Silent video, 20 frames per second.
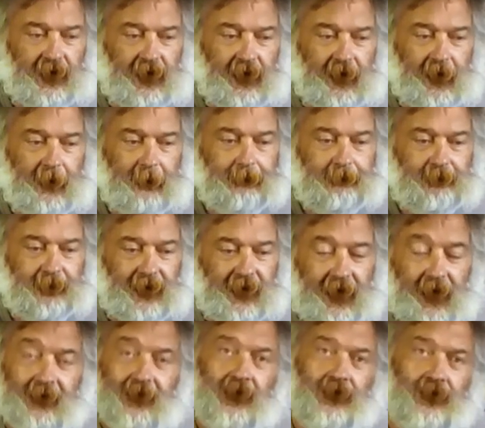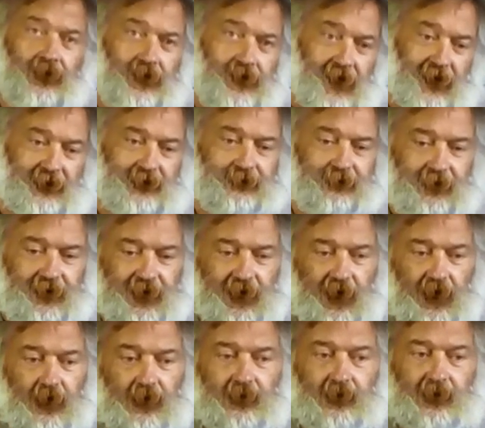And on our next
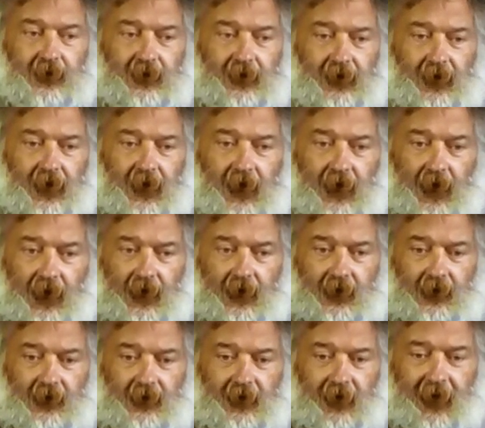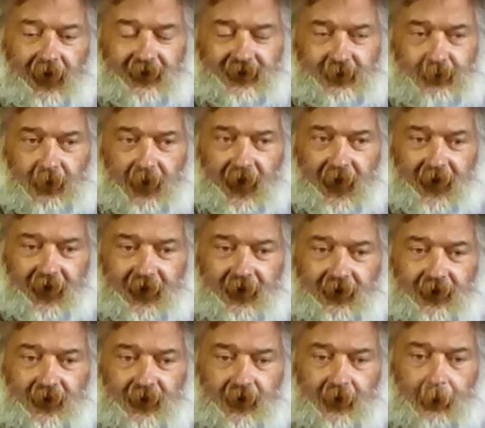video, I'll
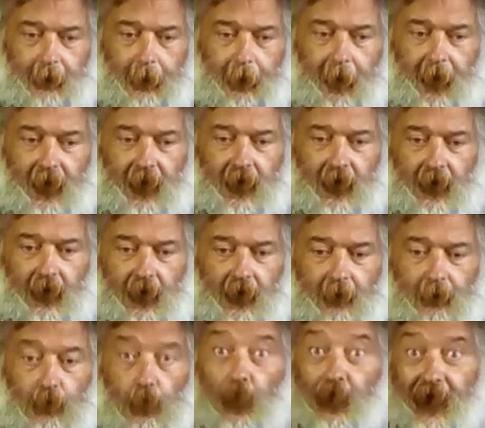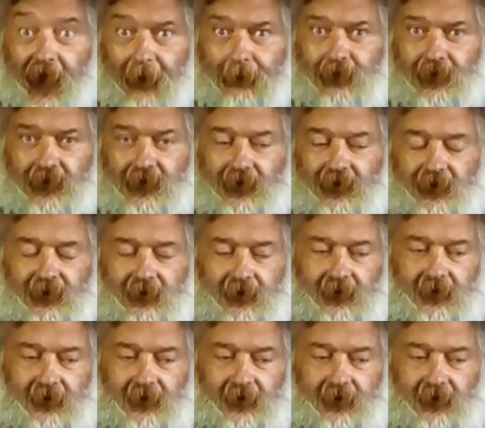explain what happened